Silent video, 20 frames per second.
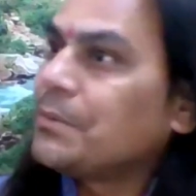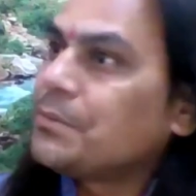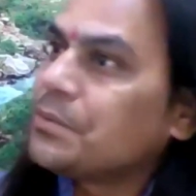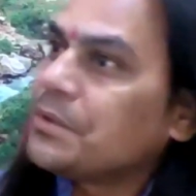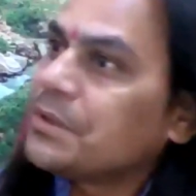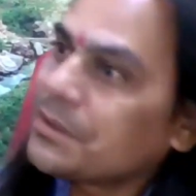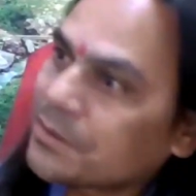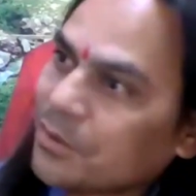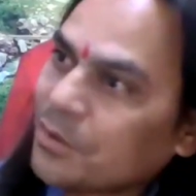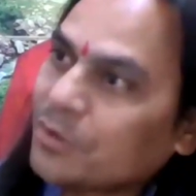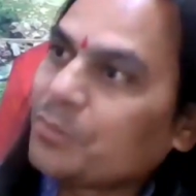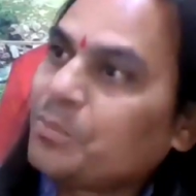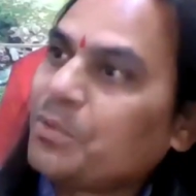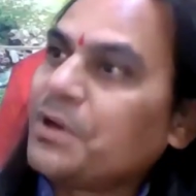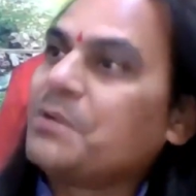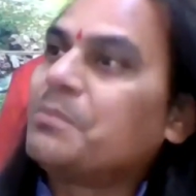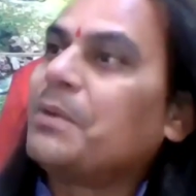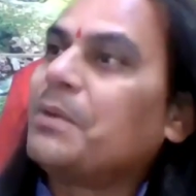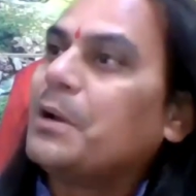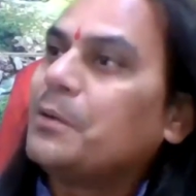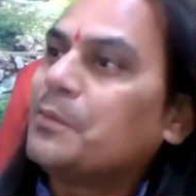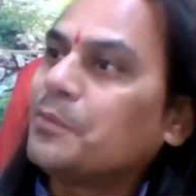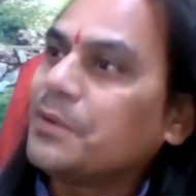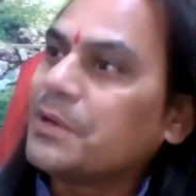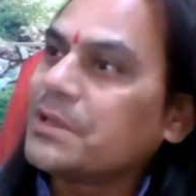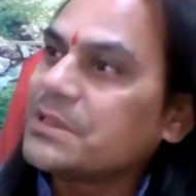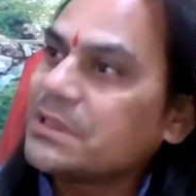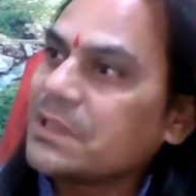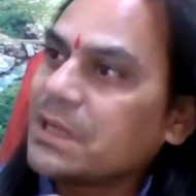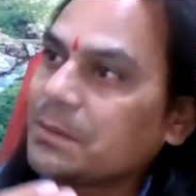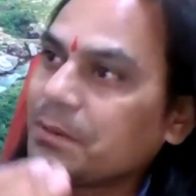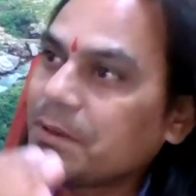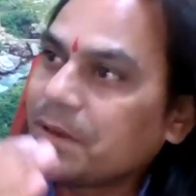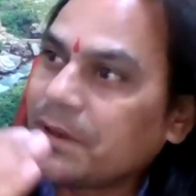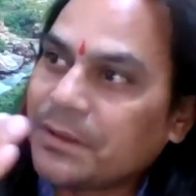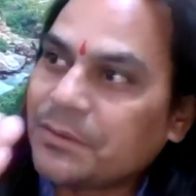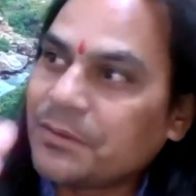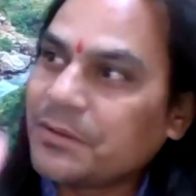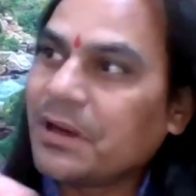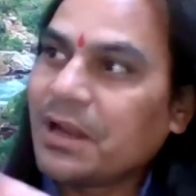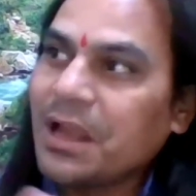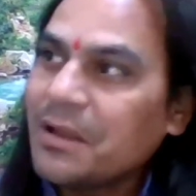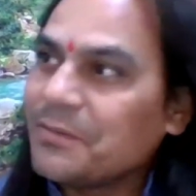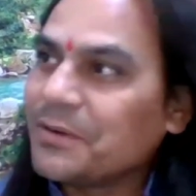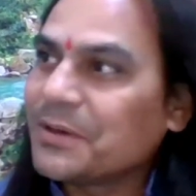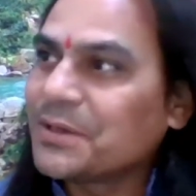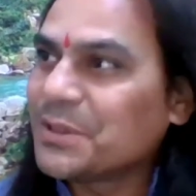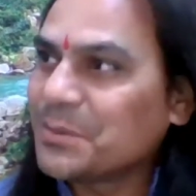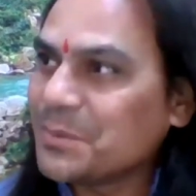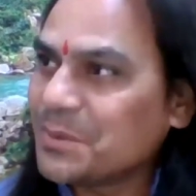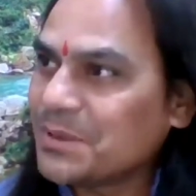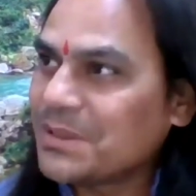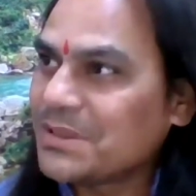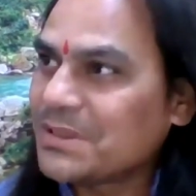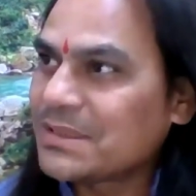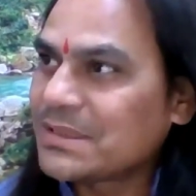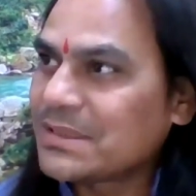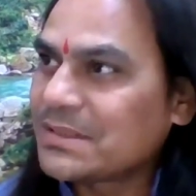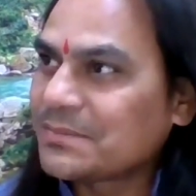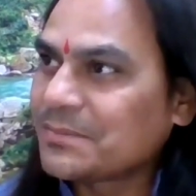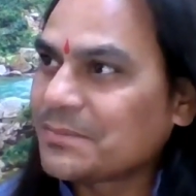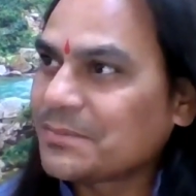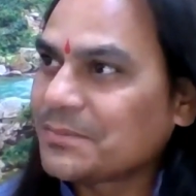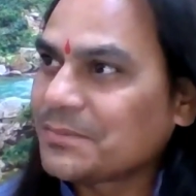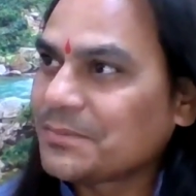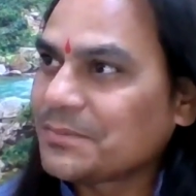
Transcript: we have to incorporate mindfulness in our day-to-day life activities.